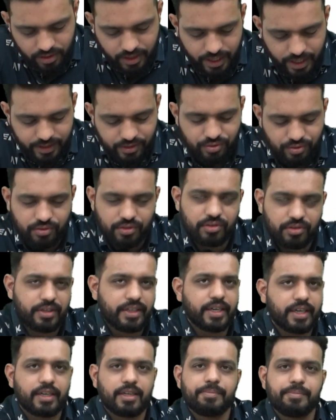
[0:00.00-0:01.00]
I showed you
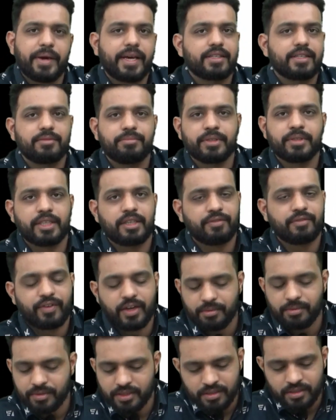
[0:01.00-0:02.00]
directly parasympathetic
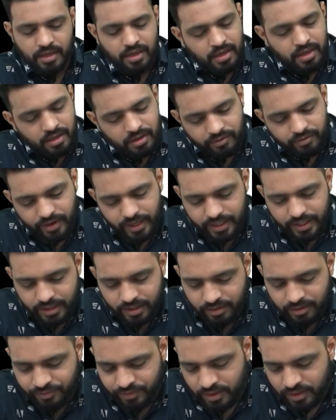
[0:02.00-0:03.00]
fibers well
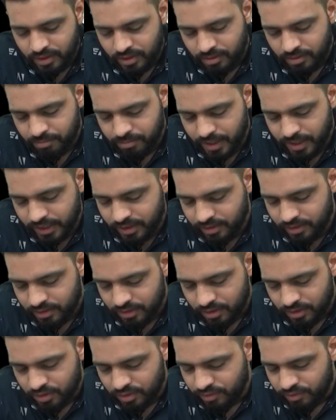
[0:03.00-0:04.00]
enough, but
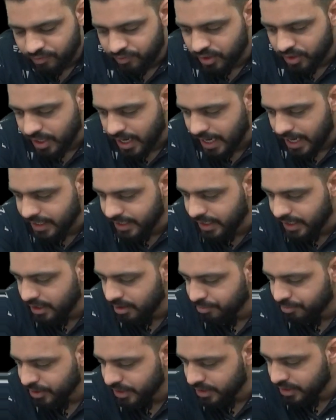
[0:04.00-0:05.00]
for high yield
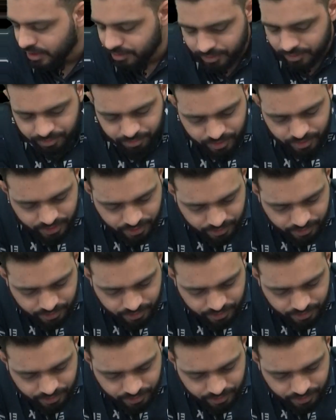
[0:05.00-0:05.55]
point, remember,